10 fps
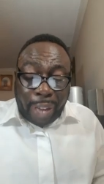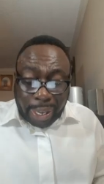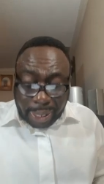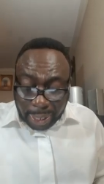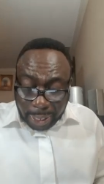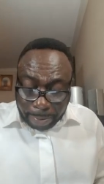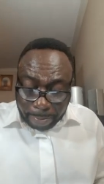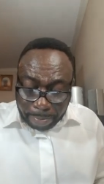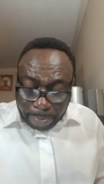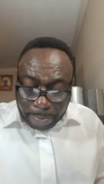us.
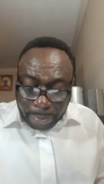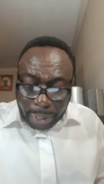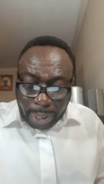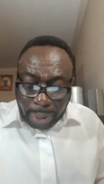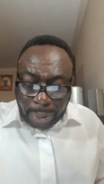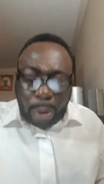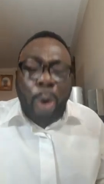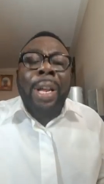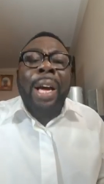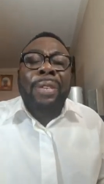
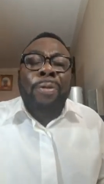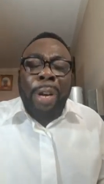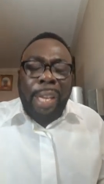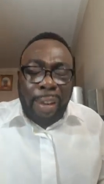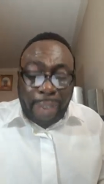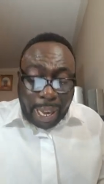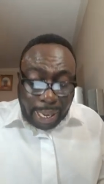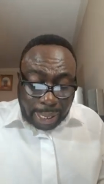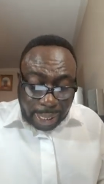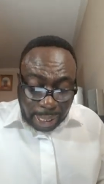God has forgiven
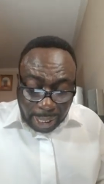us.